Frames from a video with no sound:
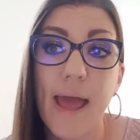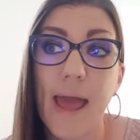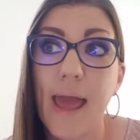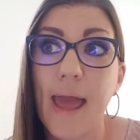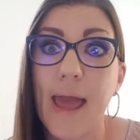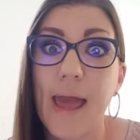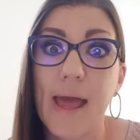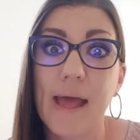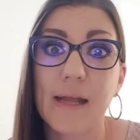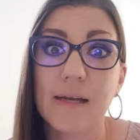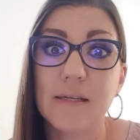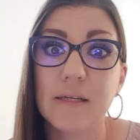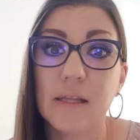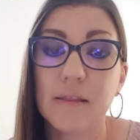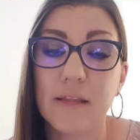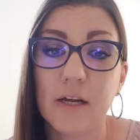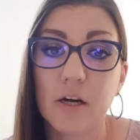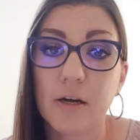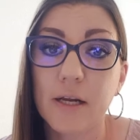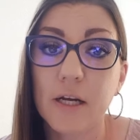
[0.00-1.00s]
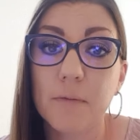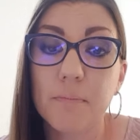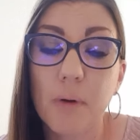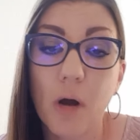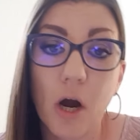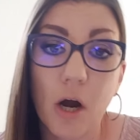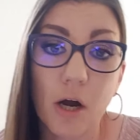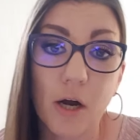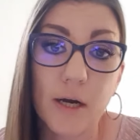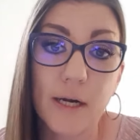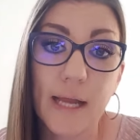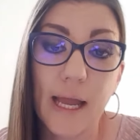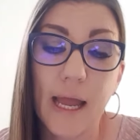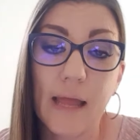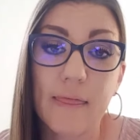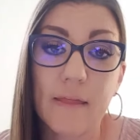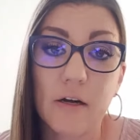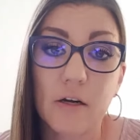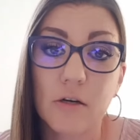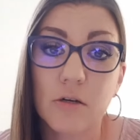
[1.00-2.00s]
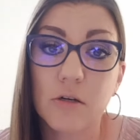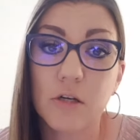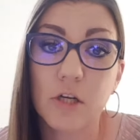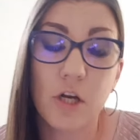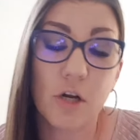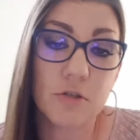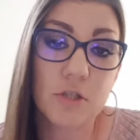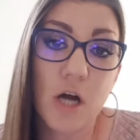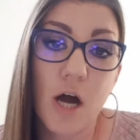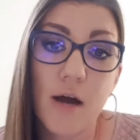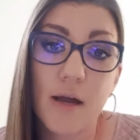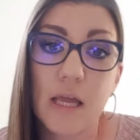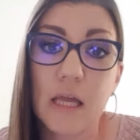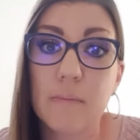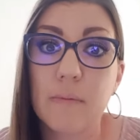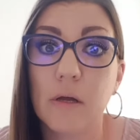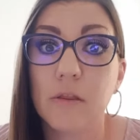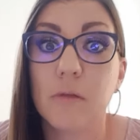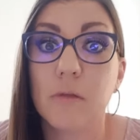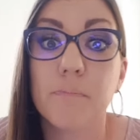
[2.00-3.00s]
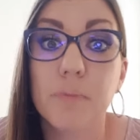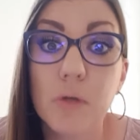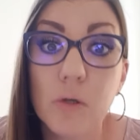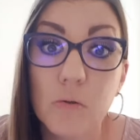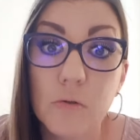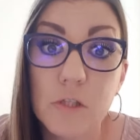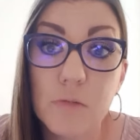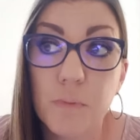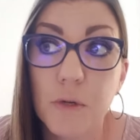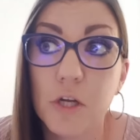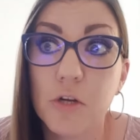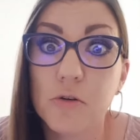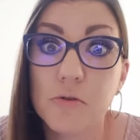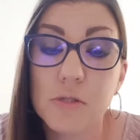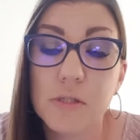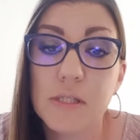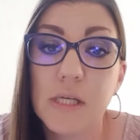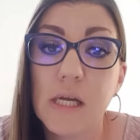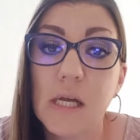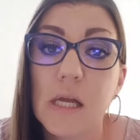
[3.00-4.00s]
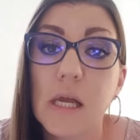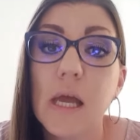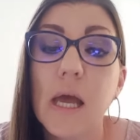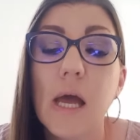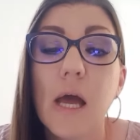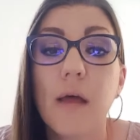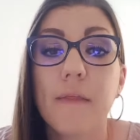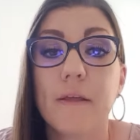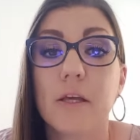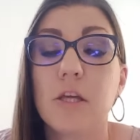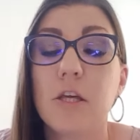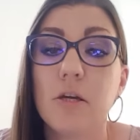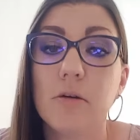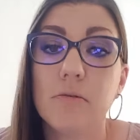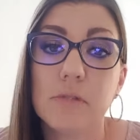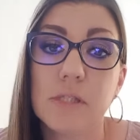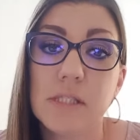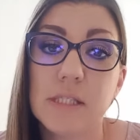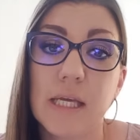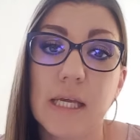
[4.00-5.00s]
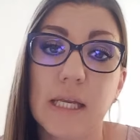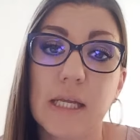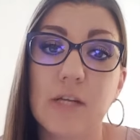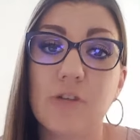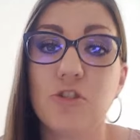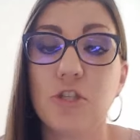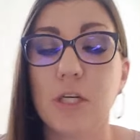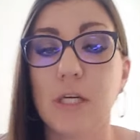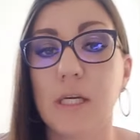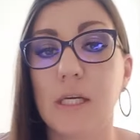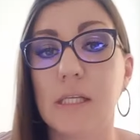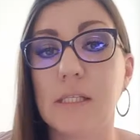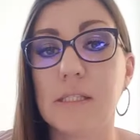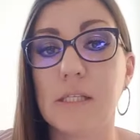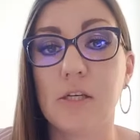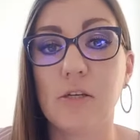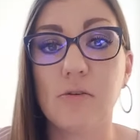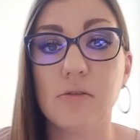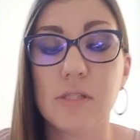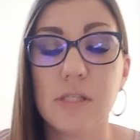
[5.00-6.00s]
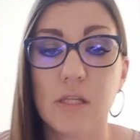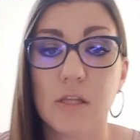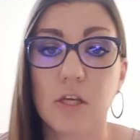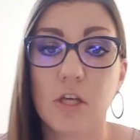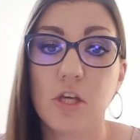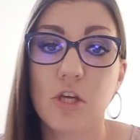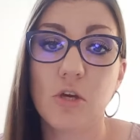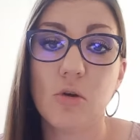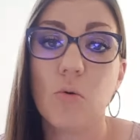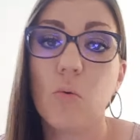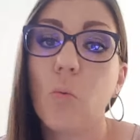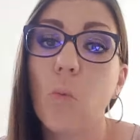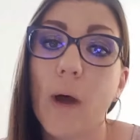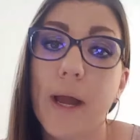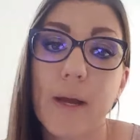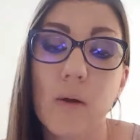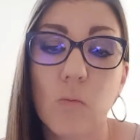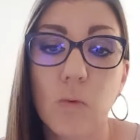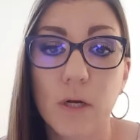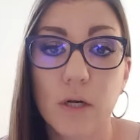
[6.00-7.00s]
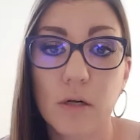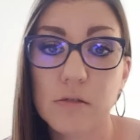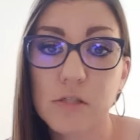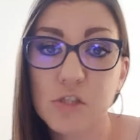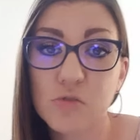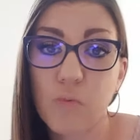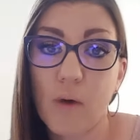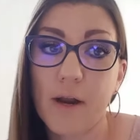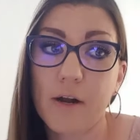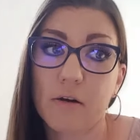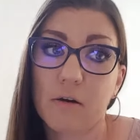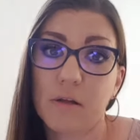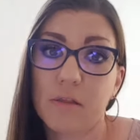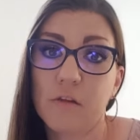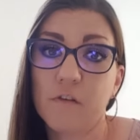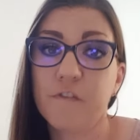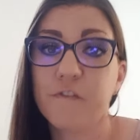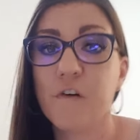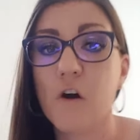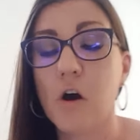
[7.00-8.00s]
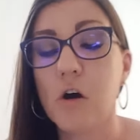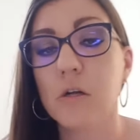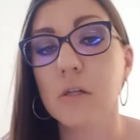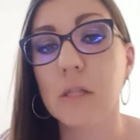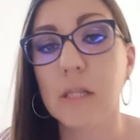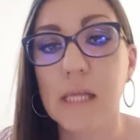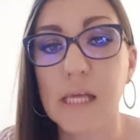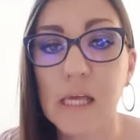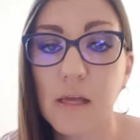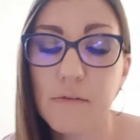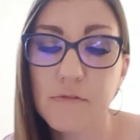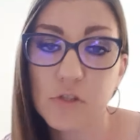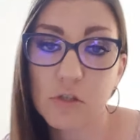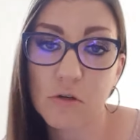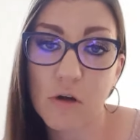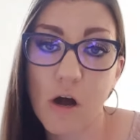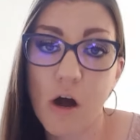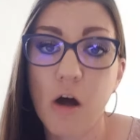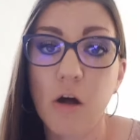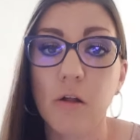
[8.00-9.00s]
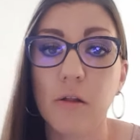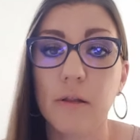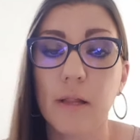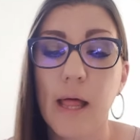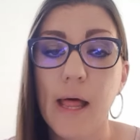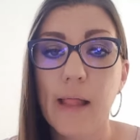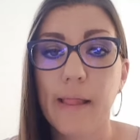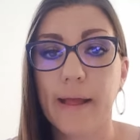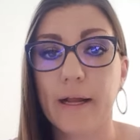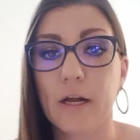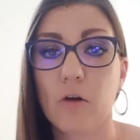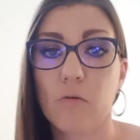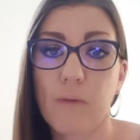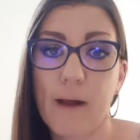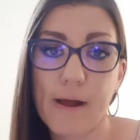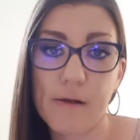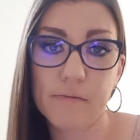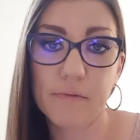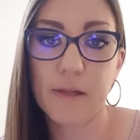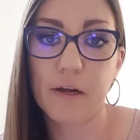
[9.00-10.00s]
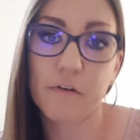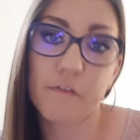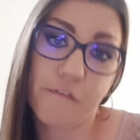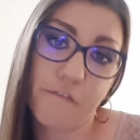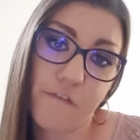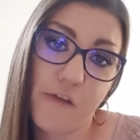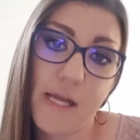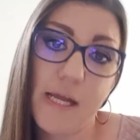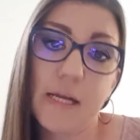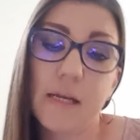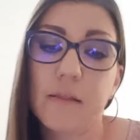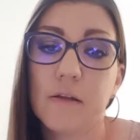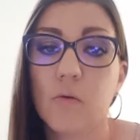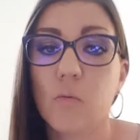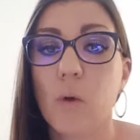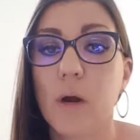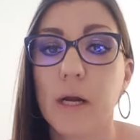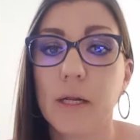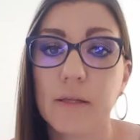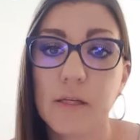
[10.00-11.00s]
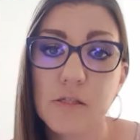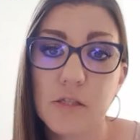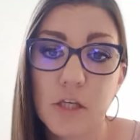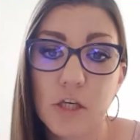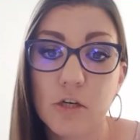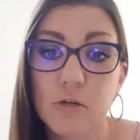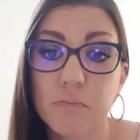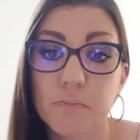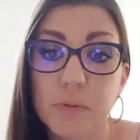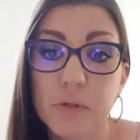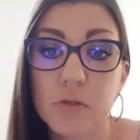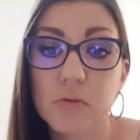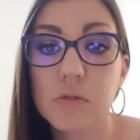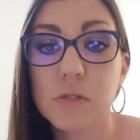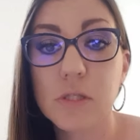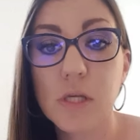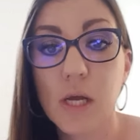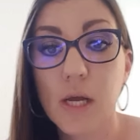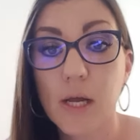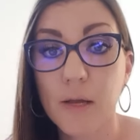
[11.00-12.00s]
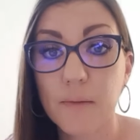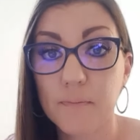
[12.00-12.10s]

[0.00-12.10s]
And they're in a park and they're, talking about the boots, but you see the cute skinny jeans and you see the cute white winter sweater and the fall leaves are all like around their feet and they're wearing these cute boots.